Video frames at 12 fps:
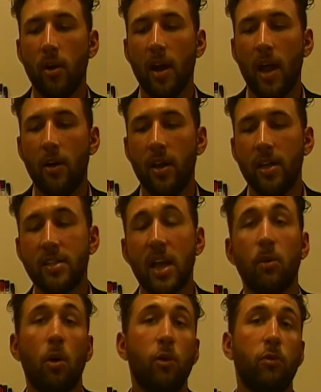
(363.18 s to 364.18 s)
to point out
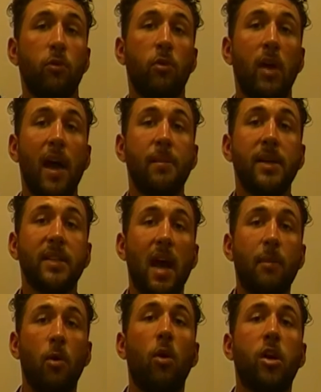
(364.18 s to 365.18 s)
is I wrote, at my
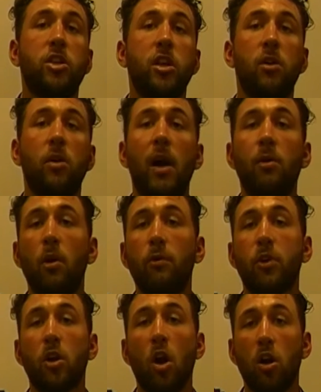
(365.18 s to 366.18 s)
time at WashU, I
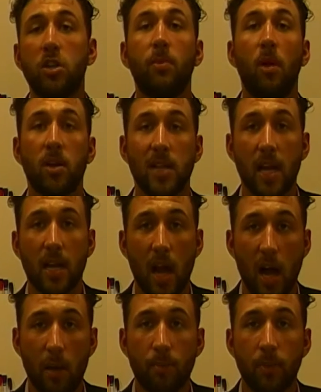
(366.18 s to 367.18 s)
wrote for
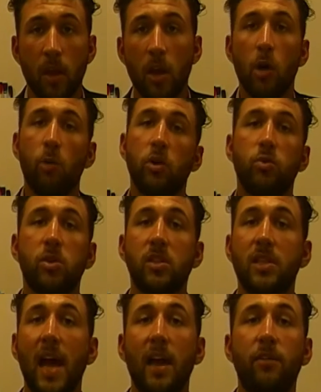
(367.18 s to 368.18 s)
cardsblog.com, which
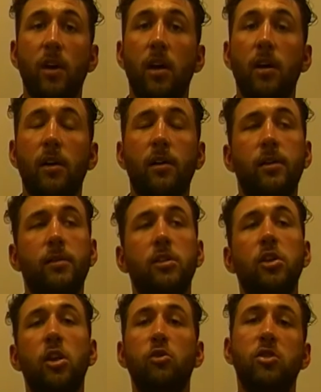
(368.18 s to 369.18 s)
was kind of a
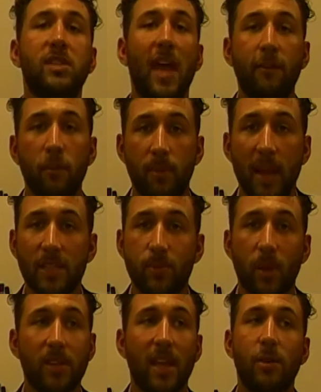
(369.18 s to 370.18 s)
news site for
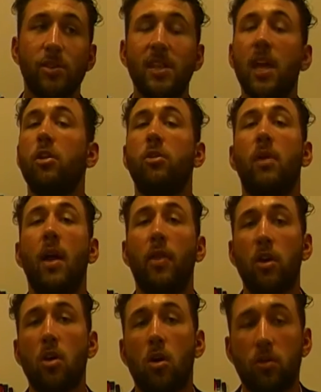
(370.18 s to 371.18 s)
baseball that was centered
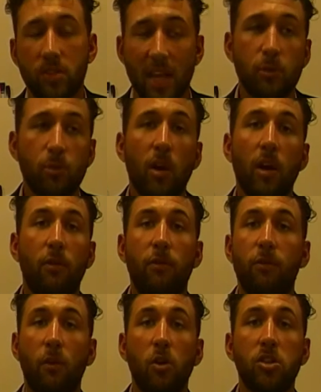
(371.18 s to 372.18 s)
around the Cardinals. That's where I
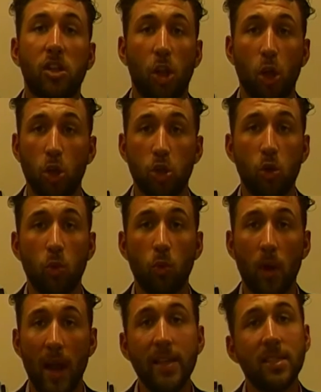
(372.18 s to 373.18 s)
first learned to
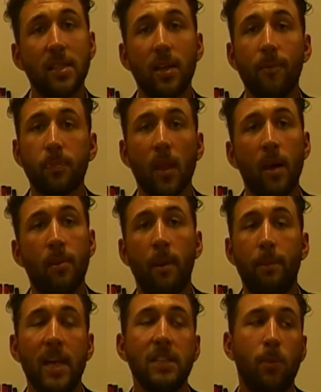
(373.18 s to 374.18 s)
write
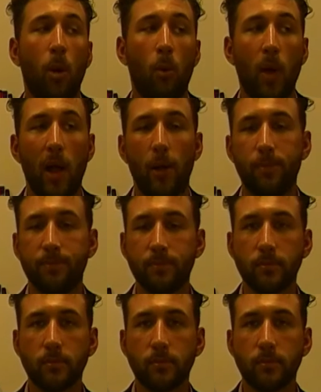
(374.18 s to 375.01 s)
about baseball well.